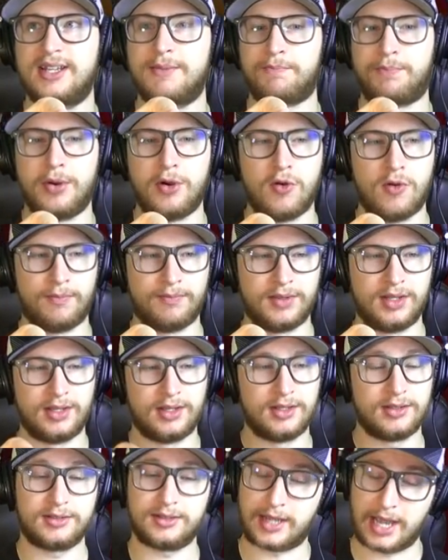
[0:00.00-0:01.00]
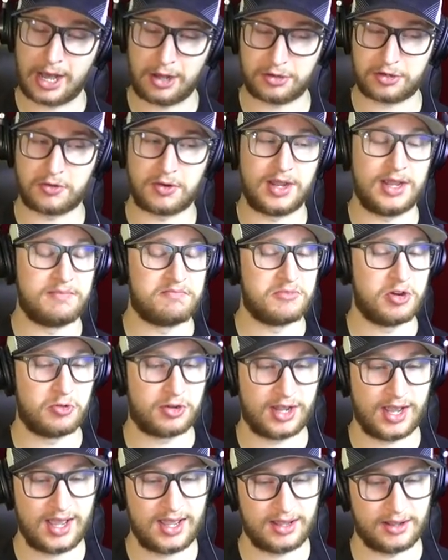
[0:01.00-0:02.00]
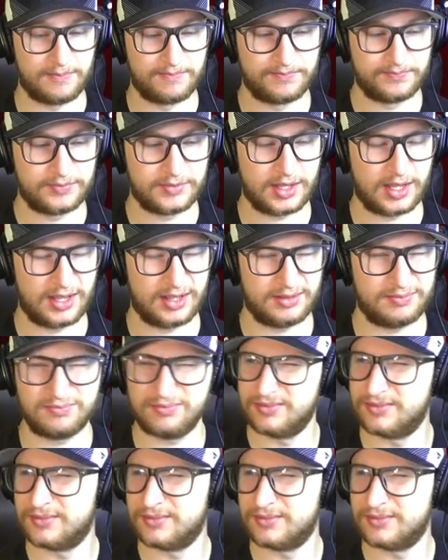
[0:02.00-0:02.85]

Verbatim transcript: it. Boom. Calgary. Okay. Uh,